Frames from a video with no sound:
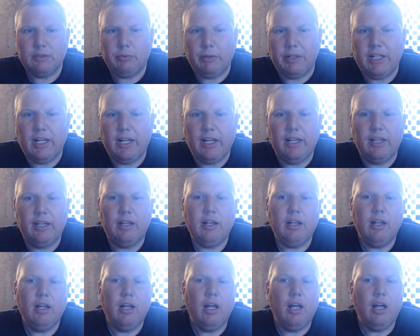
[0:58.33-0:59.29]
weekend.
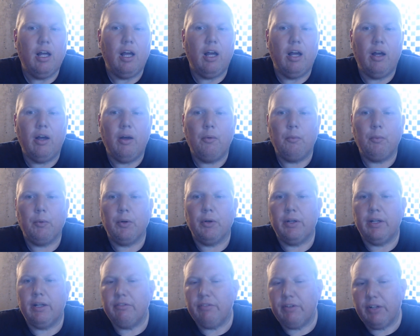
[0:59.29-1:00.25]
We're
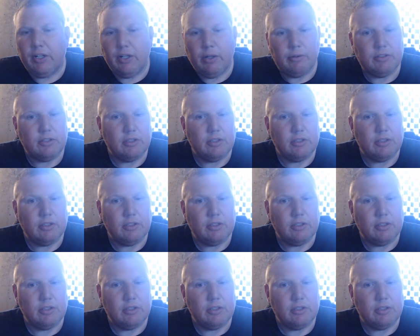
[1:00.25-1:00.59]
going to